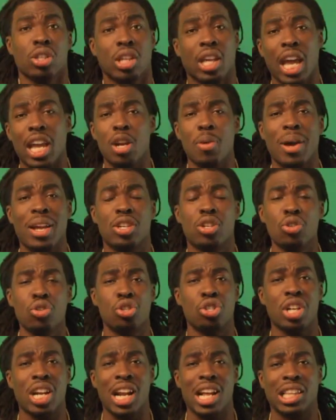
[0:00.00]
Can't nobody do
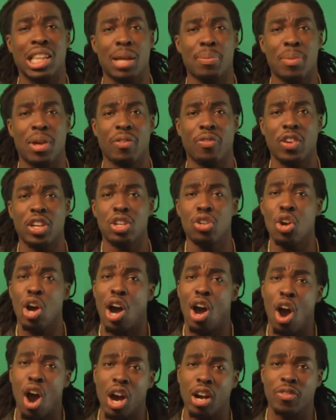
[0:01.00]
shit at that motherfucker. You know
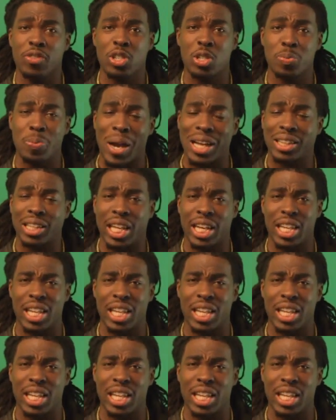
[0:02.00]
how hard of a spot that